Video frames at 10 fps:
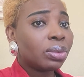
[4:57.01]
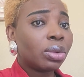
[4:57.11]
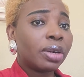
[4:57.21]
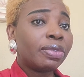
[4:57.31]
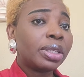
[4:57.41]

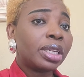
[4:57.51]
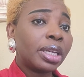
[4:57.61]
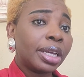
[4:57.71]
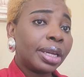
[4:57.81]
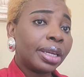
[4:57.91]
wherever the
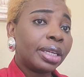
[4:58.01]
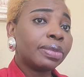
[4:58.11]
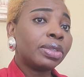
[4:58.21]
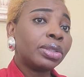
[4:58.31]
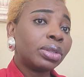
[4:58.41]
care
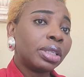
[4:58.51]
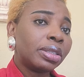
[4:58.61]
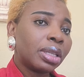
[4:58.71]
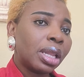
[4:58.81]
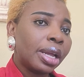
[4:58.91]
given to
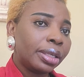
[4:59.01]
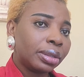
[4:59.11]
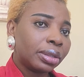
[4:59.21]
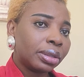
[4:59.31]
this client.